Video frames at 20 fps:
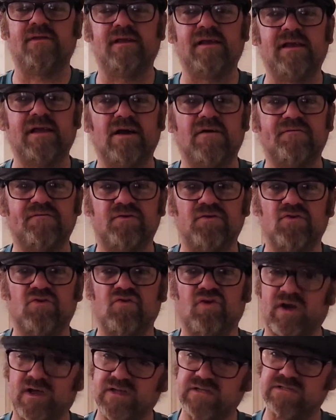didn't get off to the
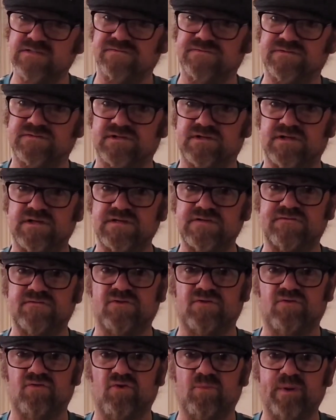greatest of starts for
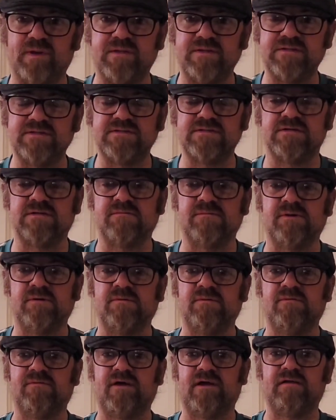the Robins. I mean,
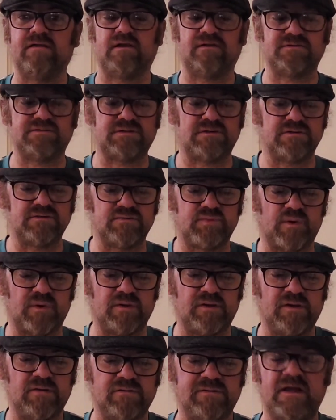we found ourselves
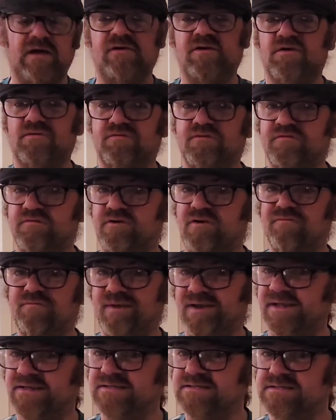1-0 down after 5
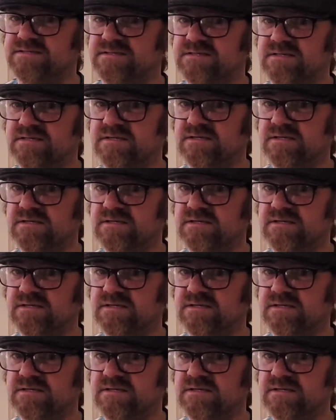minutes.